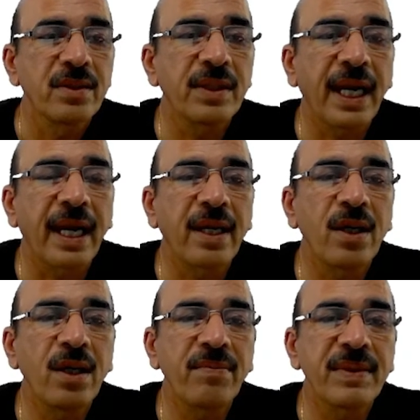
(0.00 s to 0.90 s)
So the
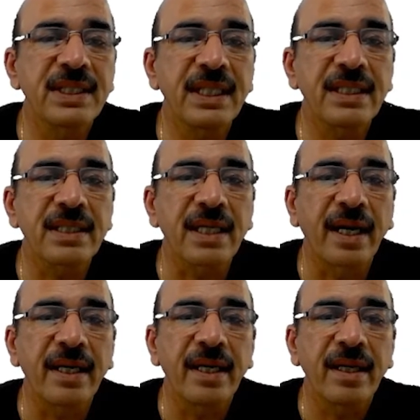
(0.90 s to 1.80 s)
angle of incidence
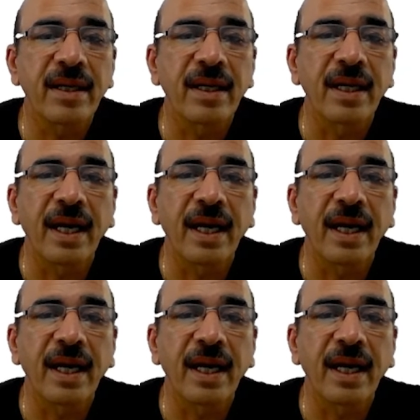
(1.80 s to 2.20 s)
I